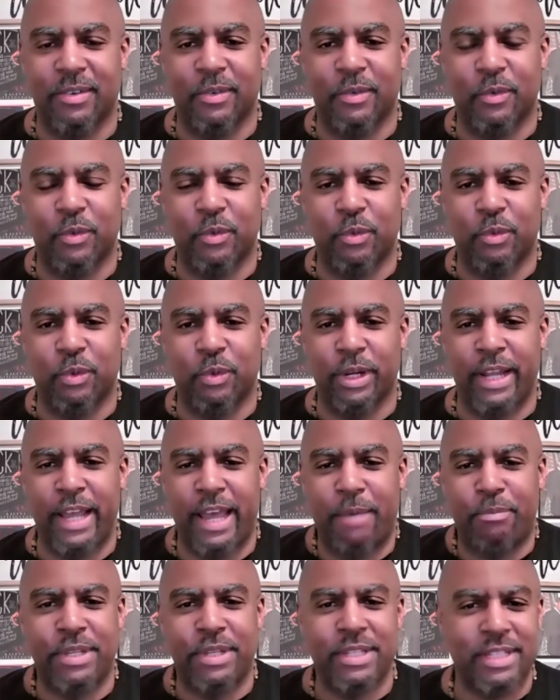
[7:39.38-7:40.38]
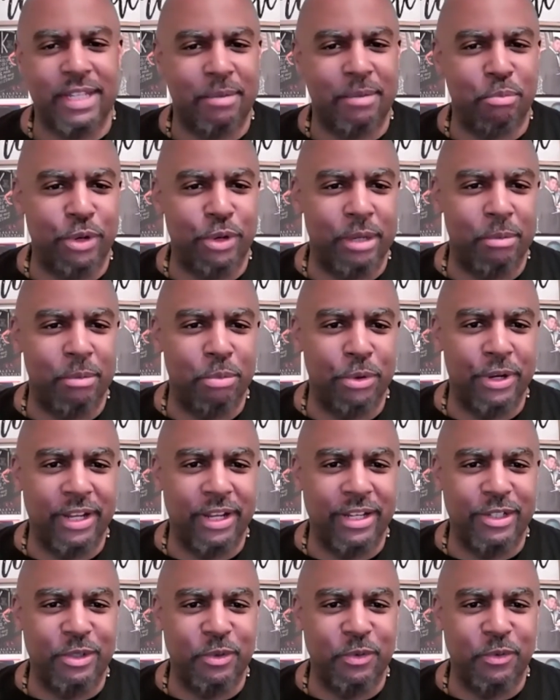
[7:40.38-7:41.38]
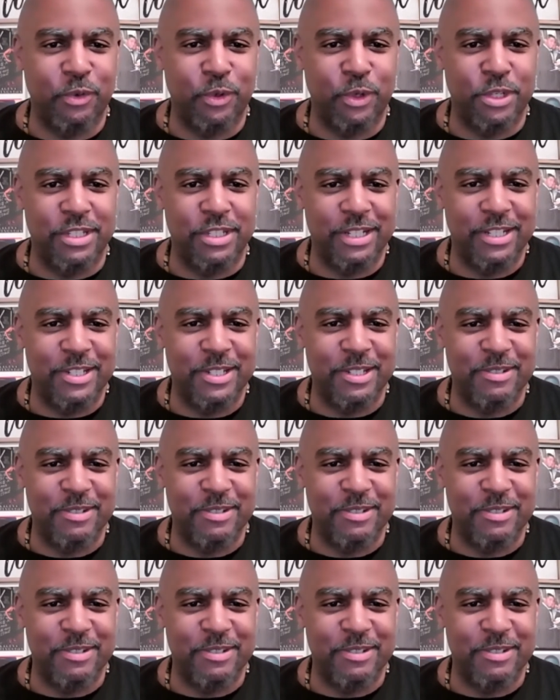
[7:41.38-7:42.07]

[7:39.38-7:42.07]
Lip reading: what happens at Break Bread 246?